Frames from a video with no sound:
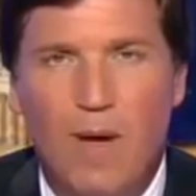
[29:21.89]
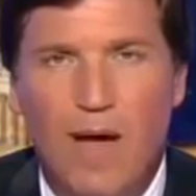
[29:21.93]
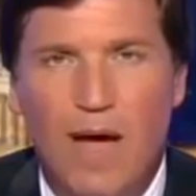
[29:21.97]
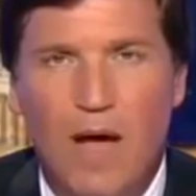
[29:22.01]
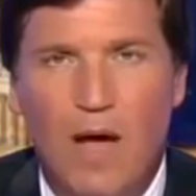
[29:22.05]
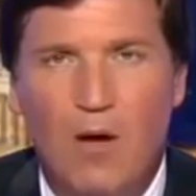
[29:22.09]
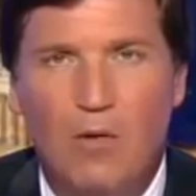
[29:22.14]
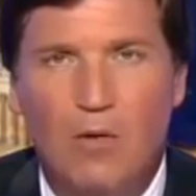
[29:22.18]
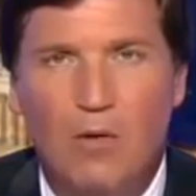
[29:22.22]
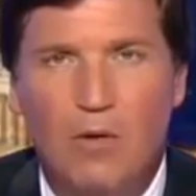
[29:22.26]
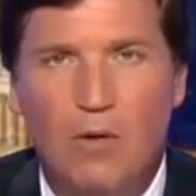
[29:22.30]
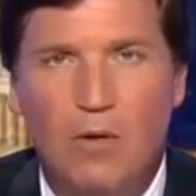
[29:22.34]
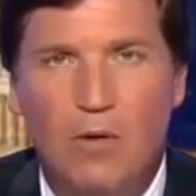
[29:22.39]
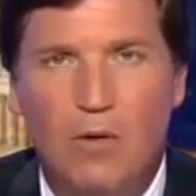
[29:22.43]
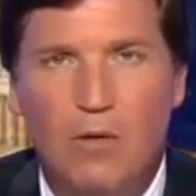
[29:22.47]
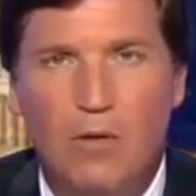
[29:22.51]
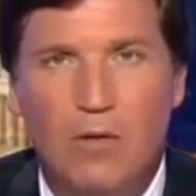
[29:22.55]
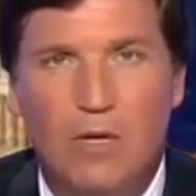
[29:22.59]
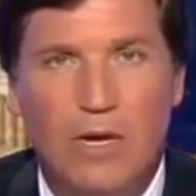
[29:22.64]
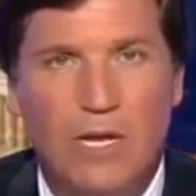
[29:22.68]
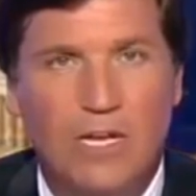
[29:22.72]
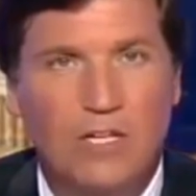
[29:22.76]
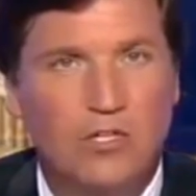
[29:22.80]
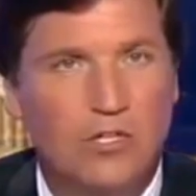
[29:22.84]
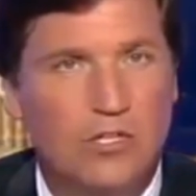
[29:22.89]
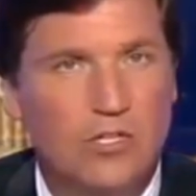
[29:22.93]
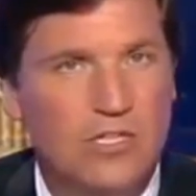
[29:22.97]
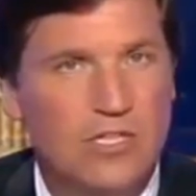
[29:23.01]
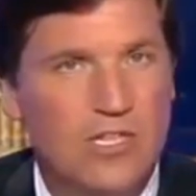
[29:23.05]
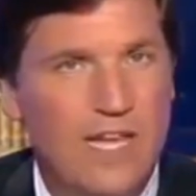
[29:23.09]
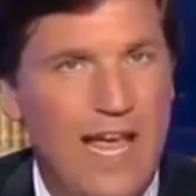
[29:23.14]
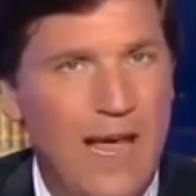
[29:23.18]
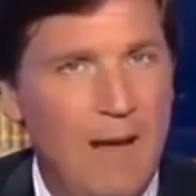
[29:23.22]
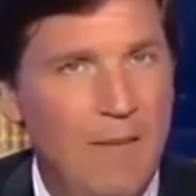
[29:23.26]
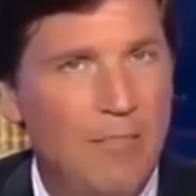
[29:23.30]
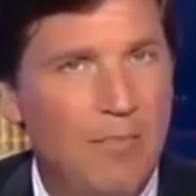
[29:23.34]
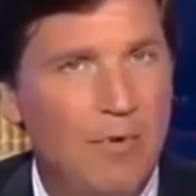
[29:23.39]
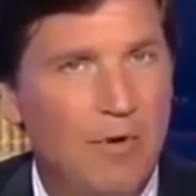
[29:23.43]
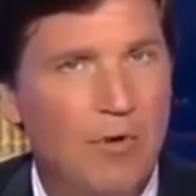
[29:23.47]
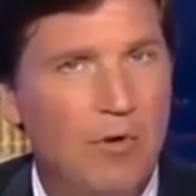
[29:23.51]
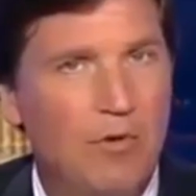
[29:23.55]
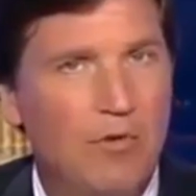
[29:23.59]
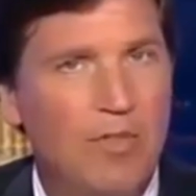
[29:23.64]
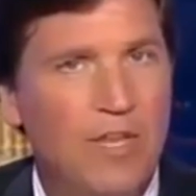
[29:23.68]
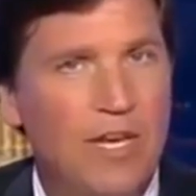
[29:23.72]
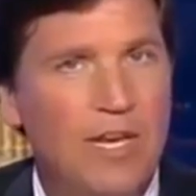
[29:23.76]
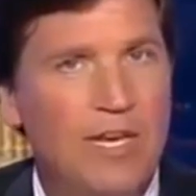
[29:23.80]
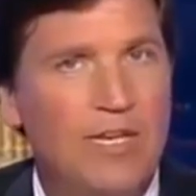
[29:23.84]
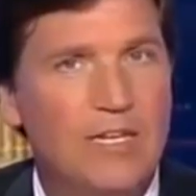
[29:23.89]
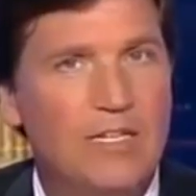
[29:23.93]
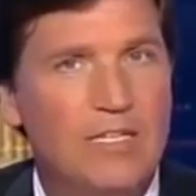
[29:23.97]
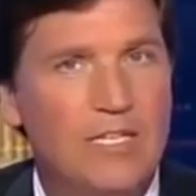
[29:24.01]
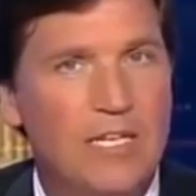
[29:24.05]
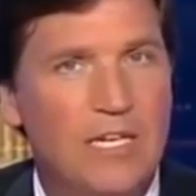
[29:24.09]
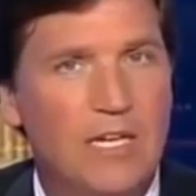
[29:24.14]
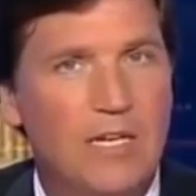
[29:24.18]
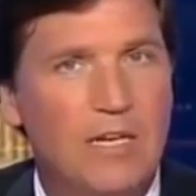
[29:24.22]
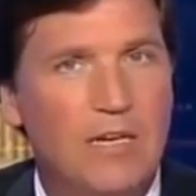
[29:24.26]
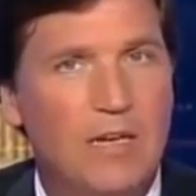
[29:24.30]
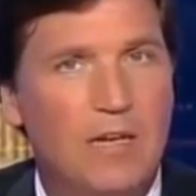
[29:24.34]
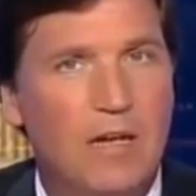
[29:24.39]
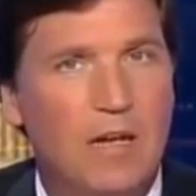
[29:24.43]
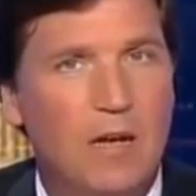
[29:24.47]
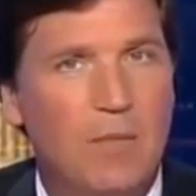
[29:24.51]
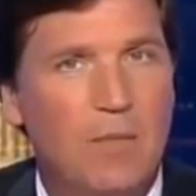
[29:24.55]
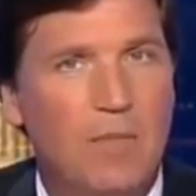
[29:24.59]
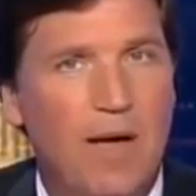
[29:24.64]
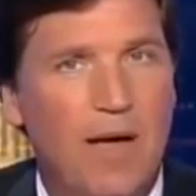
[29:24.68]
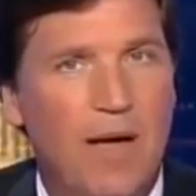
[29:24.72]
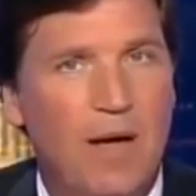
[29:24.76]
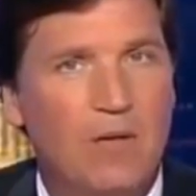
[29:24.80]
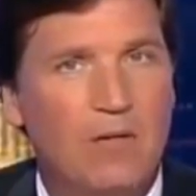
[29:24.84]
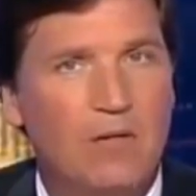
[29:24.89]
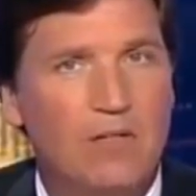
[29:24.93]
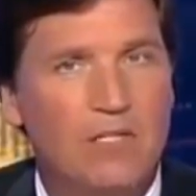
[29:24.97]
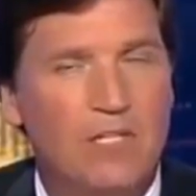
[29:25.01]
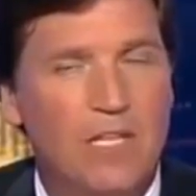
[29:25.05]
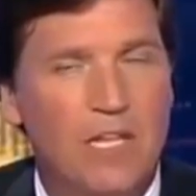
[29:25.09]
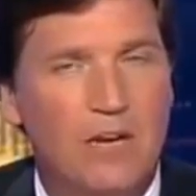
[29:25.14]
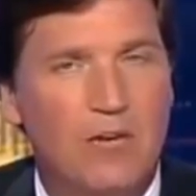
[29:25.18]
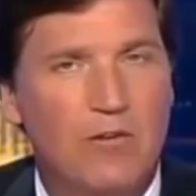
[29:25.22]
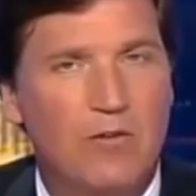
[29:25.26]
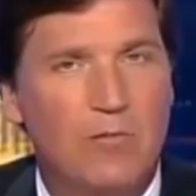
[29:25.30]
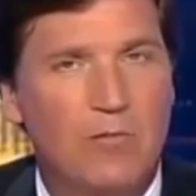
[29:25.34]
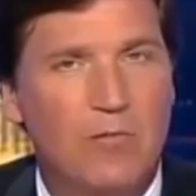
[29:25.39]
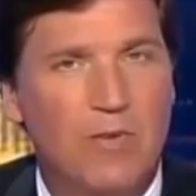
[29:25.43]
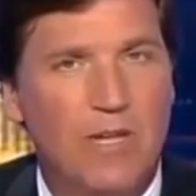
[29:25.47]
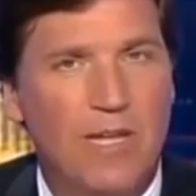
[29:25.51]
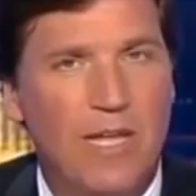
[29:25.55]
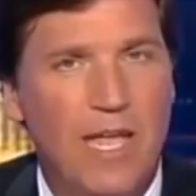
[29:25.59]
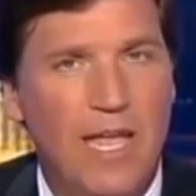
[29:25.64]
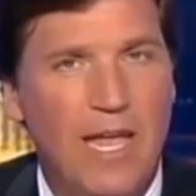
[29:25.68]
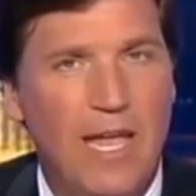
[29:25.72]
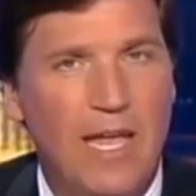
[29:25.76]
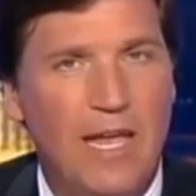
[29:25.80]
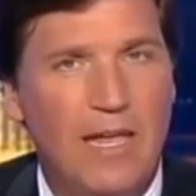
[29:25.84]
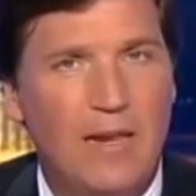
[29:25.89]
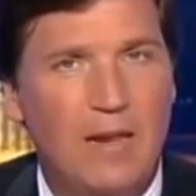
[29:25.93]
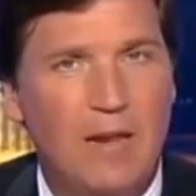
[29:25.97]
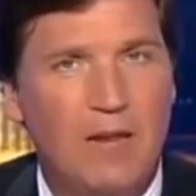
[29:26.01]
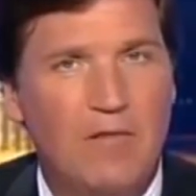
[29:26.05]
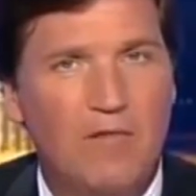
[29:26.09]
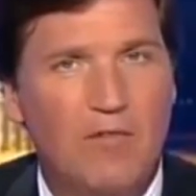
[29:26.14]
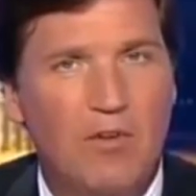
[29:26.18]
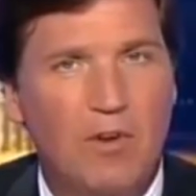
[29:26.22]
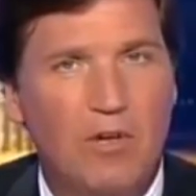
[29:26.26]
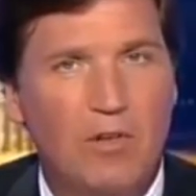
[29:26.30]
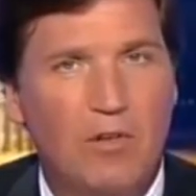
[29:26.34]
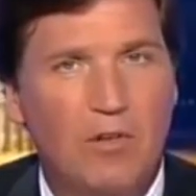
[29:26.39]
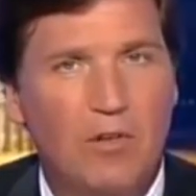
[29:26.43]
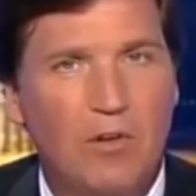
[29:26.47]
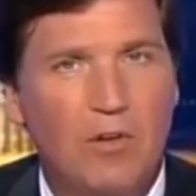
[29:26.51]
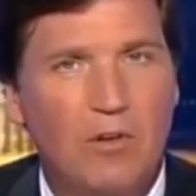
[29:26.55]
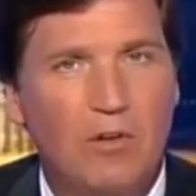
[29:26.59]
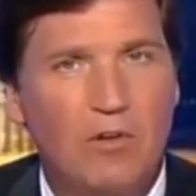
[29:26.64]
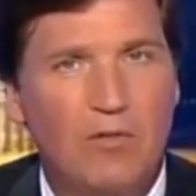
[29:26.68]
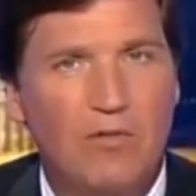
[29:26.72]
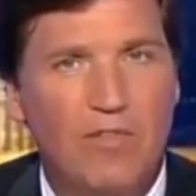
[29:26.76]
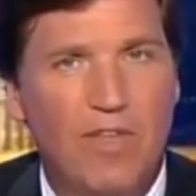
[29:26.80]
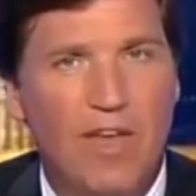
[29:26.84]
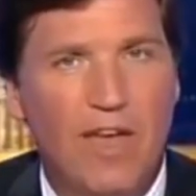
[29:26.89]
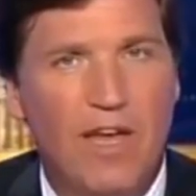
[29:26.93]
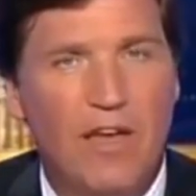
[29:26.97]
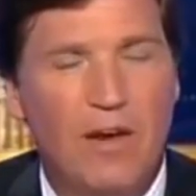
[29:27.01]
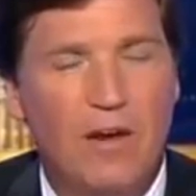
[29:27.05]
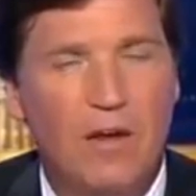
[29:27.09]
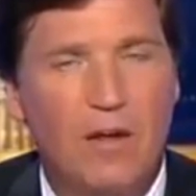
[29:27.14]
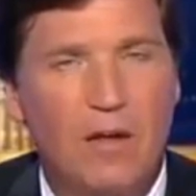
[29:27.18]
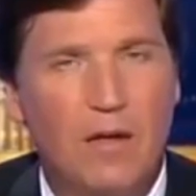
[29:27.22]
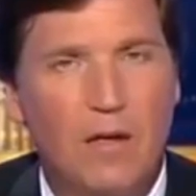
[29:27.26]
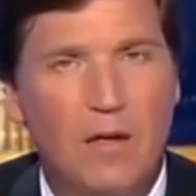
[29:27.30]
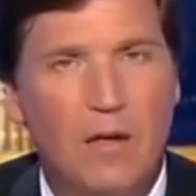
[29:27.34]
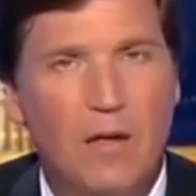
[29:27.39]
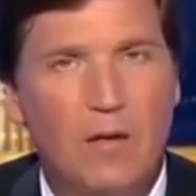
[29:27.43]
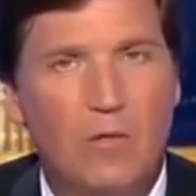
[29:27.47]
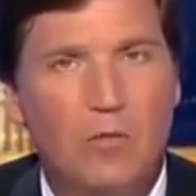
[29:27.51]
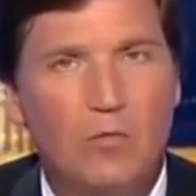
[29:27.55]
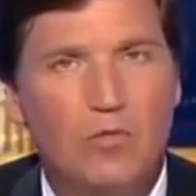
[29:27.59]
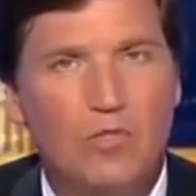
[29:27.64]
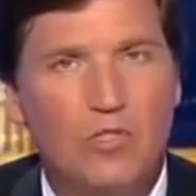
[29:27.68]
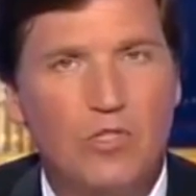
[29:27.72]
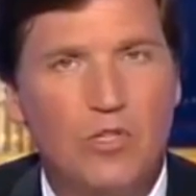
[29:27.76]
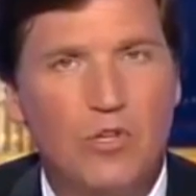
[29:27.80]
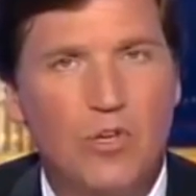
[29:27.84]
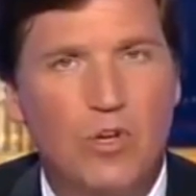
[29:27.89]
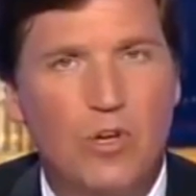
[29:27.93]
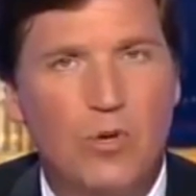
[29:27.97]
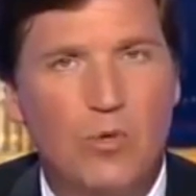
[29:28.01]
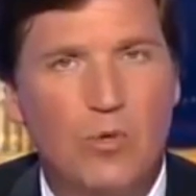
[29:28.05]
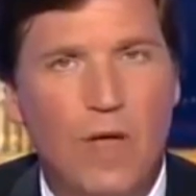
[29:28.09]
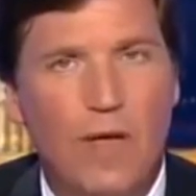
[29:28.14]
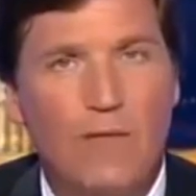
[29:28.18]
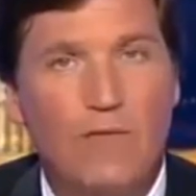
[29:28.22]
about the nation's capital than it did about Senator McCain, and very little of that was good.